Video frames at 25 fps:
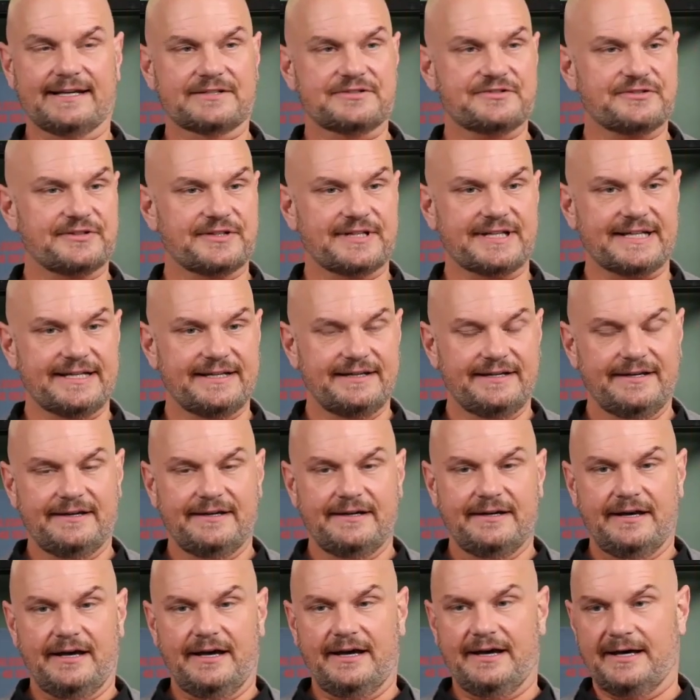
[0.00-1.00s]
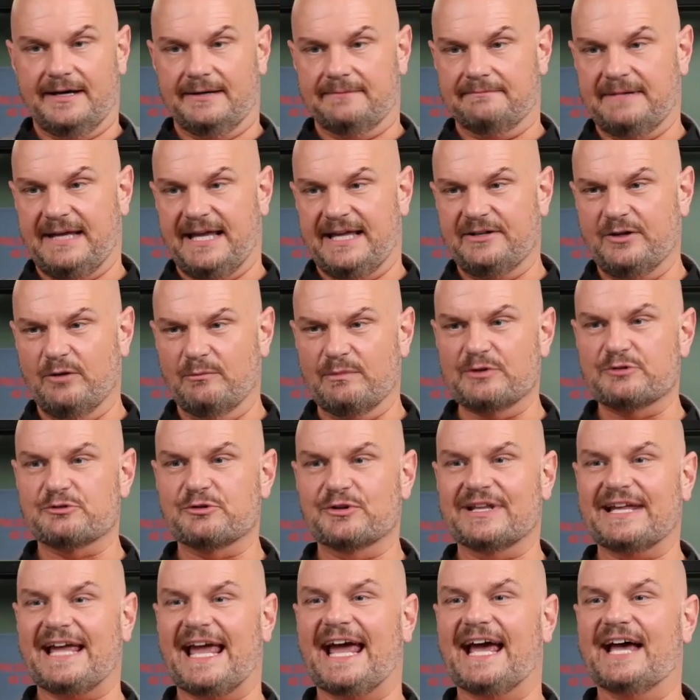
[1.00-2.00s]
actually. Um, and nobody was
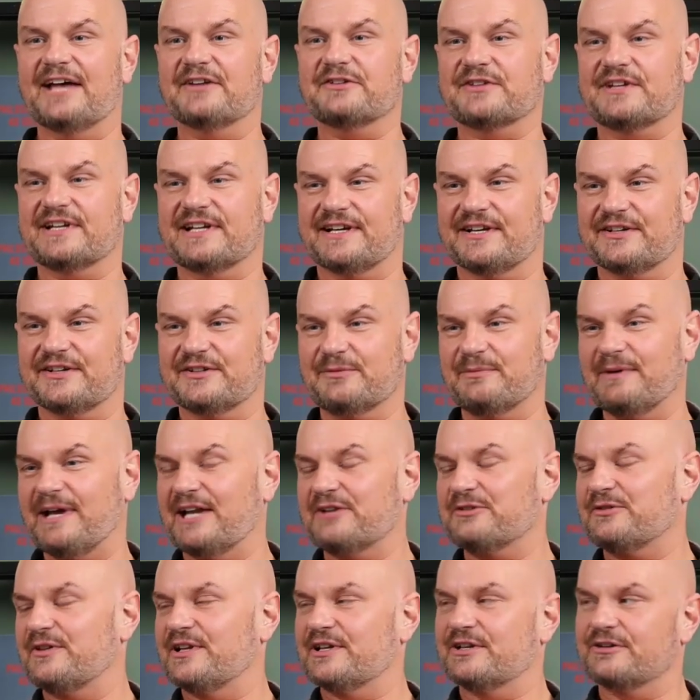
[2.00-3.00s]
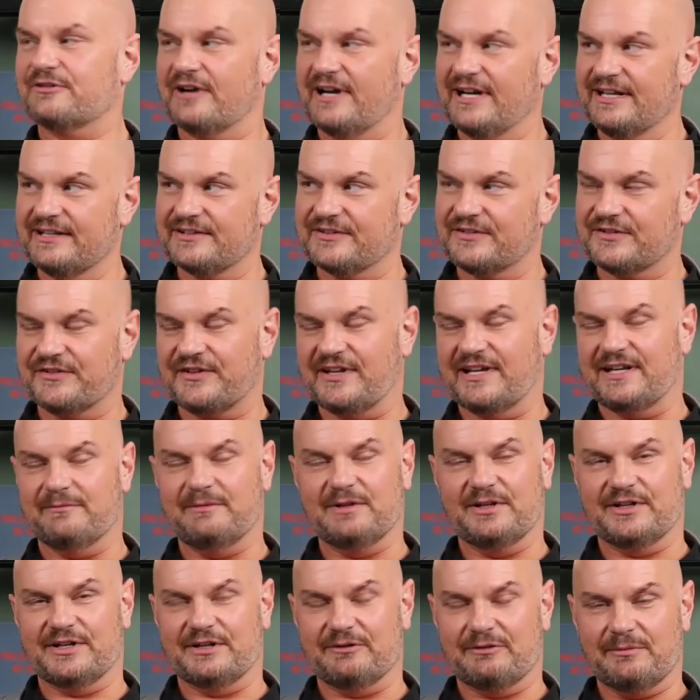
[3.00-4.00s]
really asking us. To be honest with you, created the
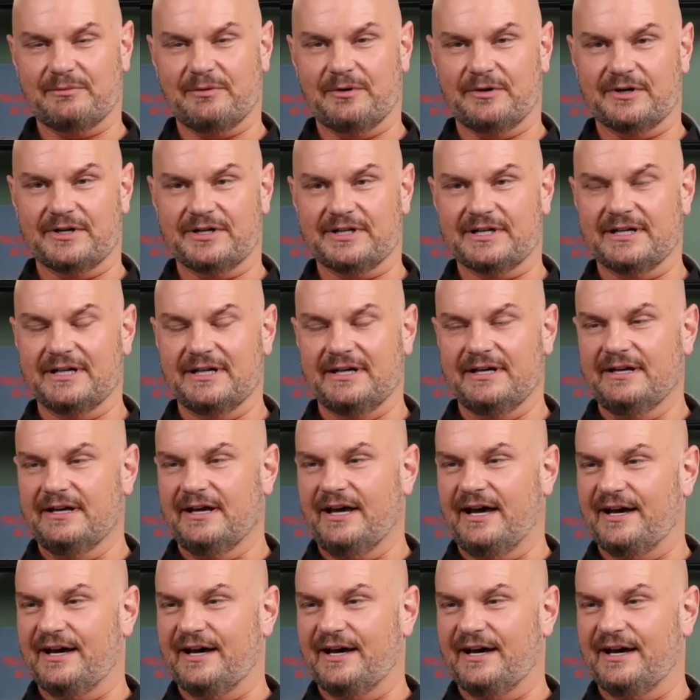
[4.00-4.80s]
sustainability report